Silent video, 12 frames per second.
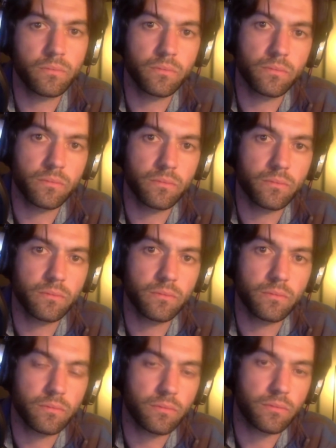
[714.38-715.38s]

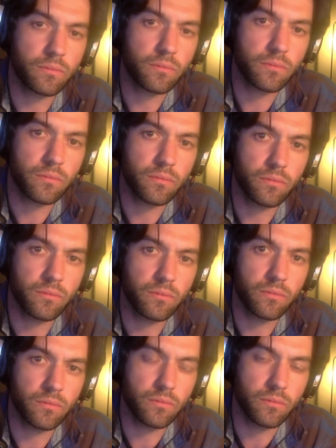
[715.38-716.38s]

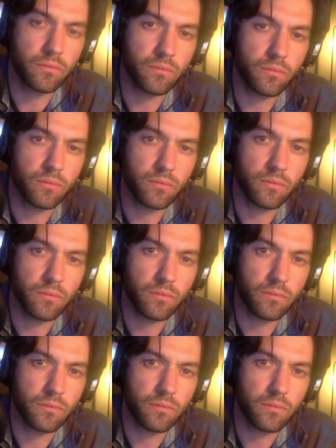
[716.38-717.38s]

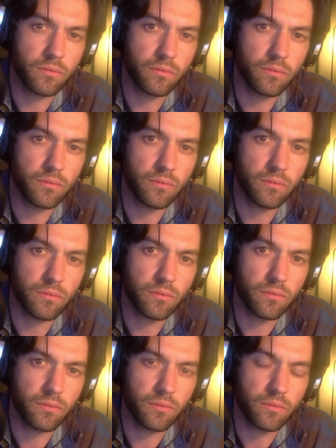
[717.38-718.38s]

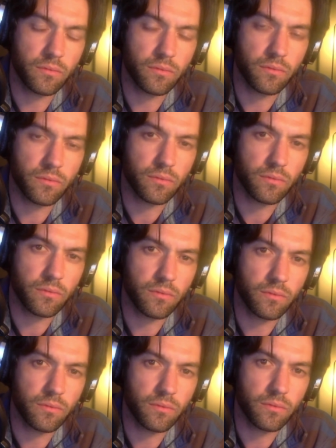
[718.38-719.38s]

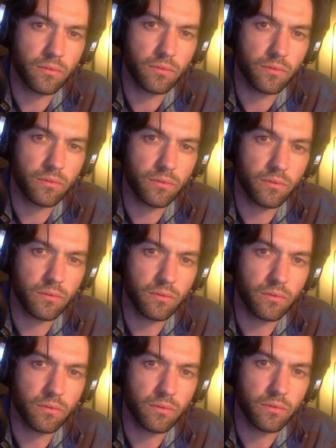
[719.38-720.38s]

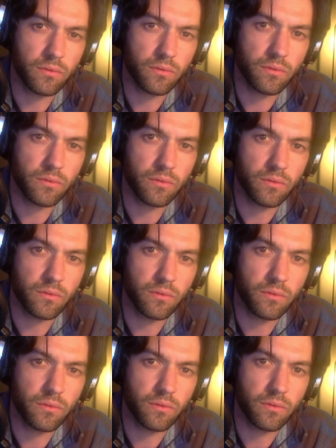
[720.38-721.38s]

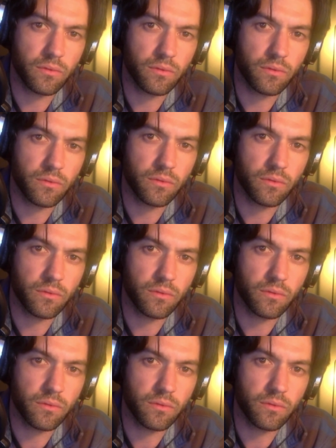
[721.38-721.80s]
No words are spoken by the person on screen.